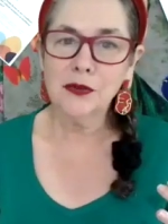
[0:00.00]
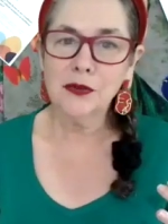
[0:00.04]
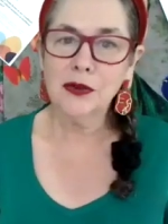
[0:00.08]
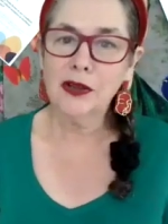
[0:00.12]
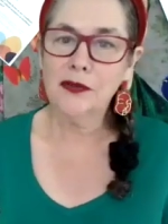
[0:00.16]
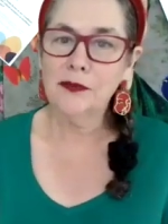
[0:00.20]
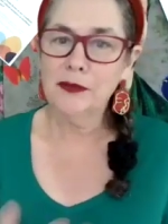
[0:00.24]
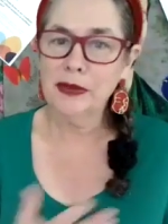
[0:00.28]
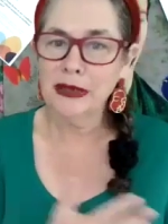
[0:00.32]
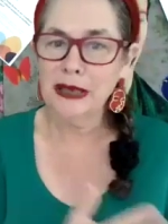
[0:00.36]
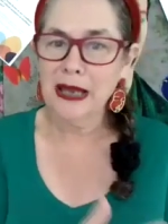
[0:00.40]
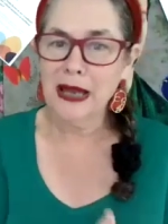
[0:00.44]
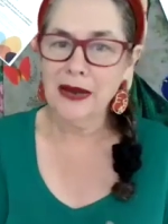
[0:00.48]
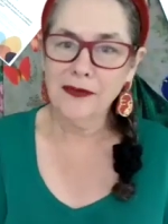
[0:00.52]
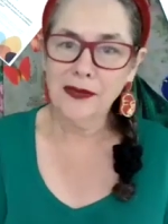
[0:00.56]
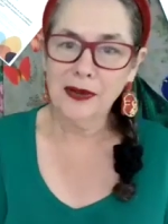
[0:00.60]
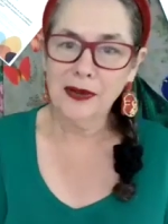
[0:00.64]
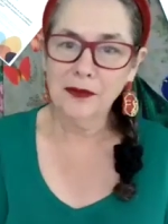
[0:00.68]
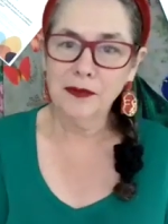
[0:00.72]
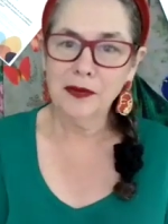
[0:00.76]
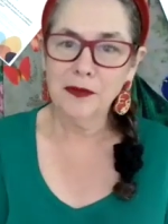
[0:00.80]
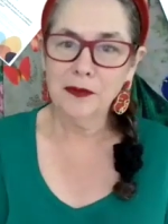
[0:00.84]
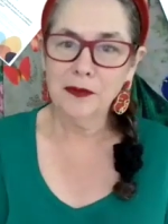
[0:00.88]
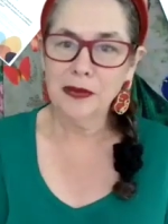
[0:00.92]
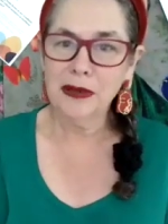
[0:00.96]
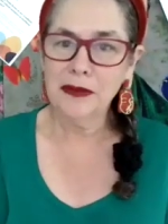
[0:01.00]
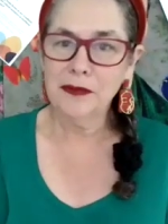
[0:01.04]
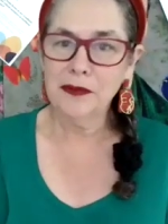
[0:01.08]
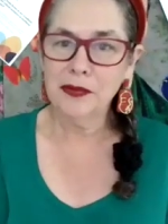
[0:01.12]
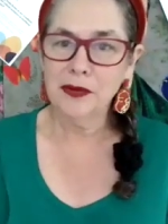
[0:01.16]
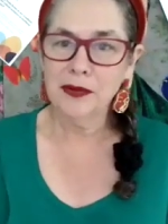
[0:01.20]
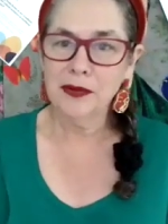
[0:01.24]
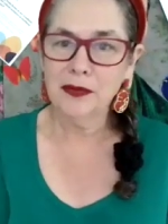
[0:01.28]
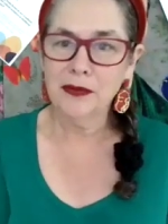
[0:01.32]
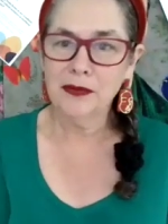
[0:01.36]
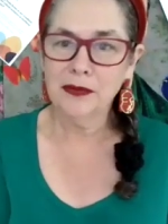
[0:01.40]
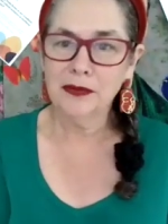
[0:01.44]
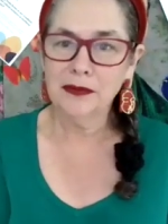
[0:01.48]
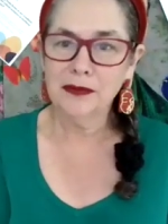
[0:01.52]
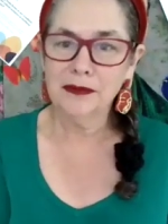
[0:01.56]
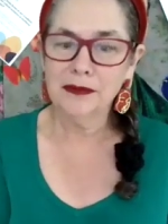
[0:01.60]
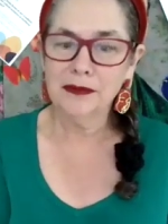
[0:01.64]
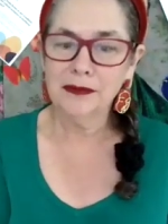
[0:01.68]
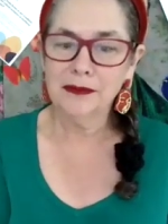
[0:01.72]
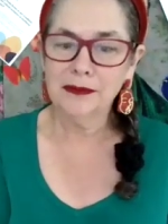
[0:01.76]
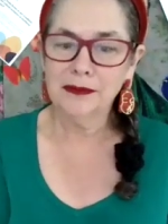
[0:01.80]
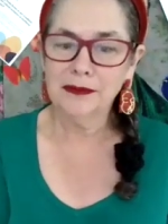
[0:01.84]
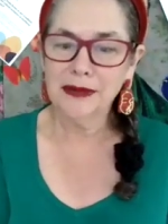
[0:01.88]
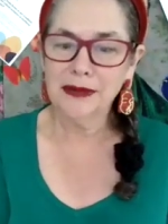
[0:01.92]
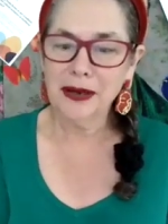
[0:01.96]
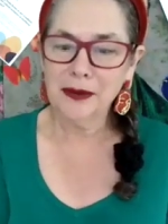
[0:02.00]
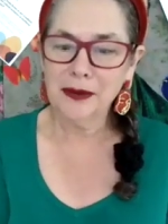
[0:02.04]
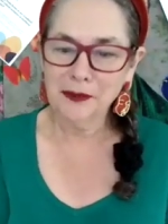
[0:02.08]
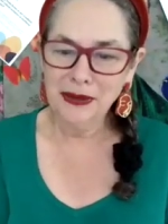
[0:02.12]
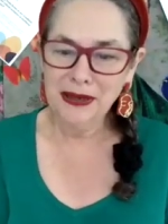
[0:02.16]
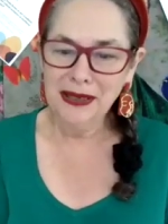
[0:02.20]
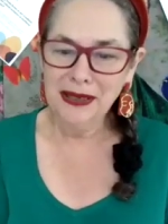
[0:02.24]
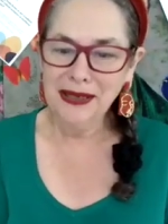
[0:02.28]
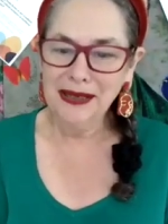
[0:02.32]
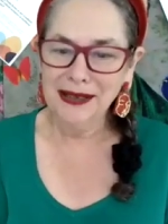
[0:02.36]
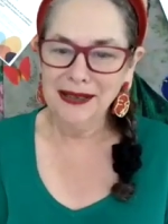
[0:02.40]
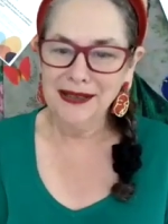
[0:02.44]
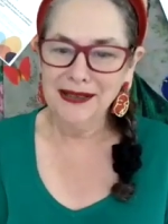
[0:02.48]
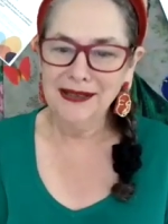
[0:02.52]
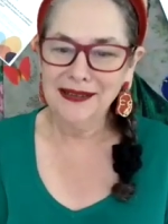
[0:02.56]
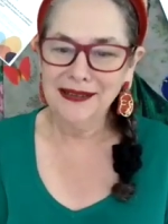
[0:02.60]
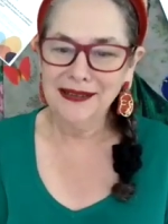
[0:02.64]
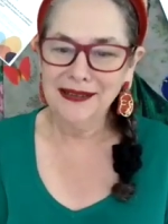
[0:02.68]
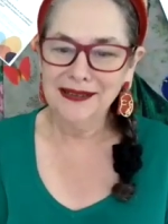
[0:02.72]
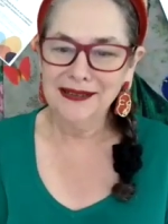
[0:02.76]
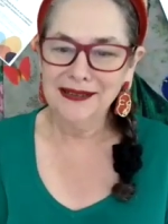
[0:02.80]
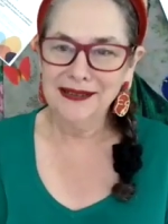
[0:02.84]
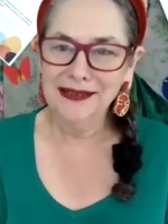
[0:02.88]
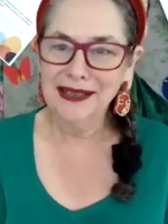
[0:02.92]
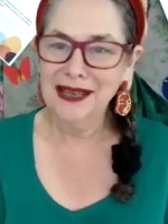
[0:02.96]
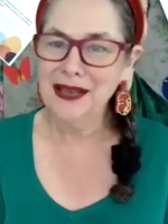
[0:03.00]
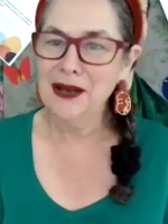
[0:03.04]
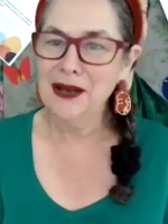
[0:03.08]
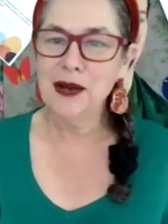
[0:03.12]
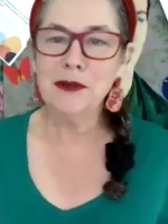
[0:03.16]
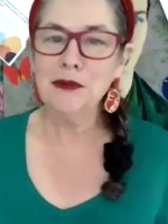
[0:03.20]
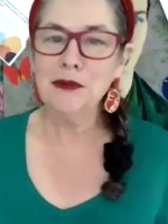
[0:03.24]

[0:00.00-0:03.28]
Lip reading: to what I've been having with people up here. Yeah,